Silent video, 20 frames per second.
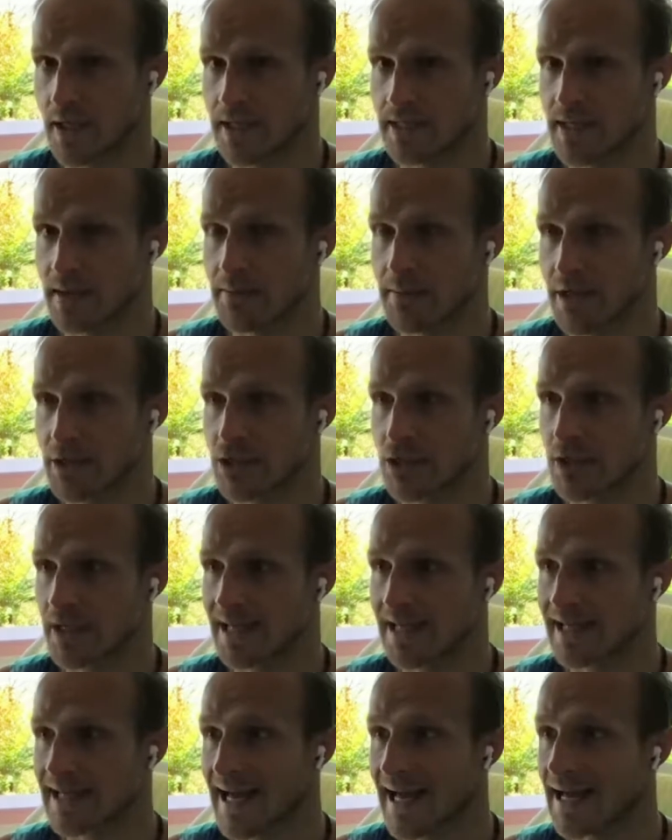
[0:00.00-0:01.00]
As I'm
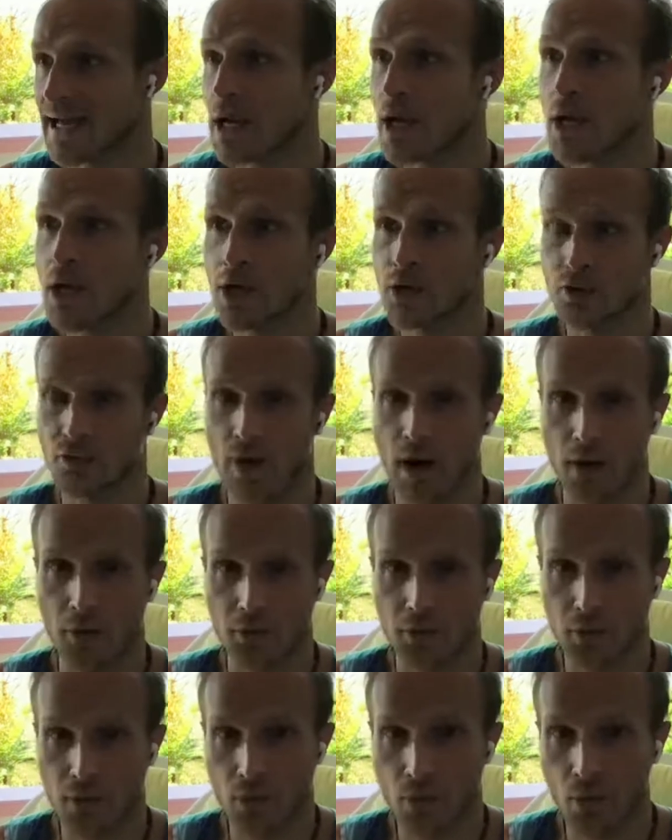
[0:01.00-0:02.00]
mentioning that
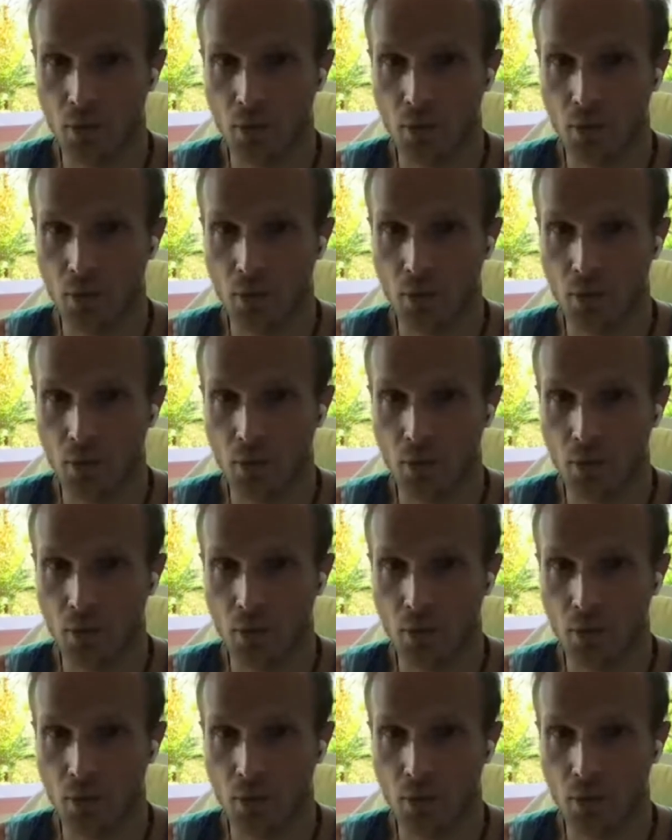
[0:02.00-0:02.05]
throughout